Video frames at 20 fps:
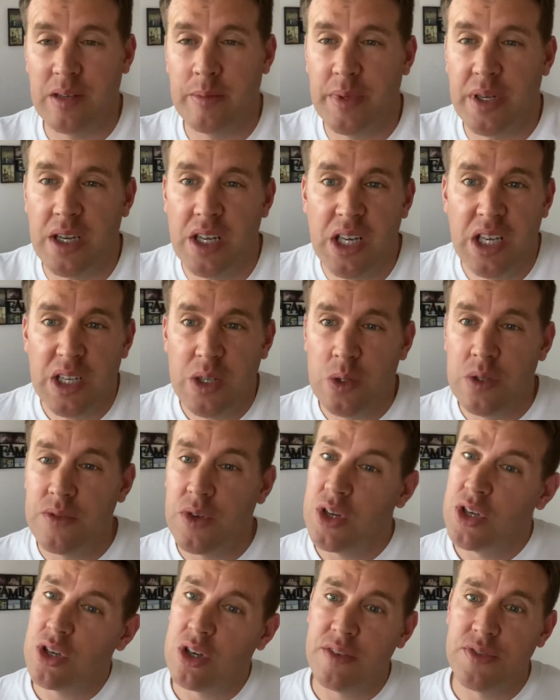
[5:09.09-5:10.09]
but we've
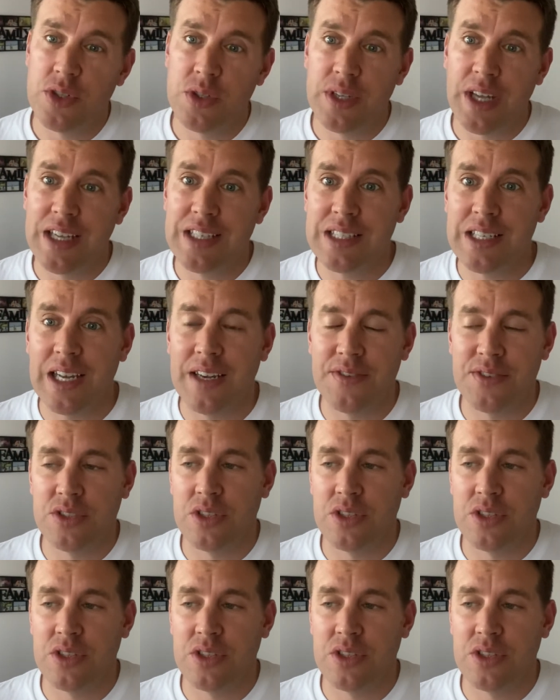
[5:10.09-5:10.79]
only got a few days left,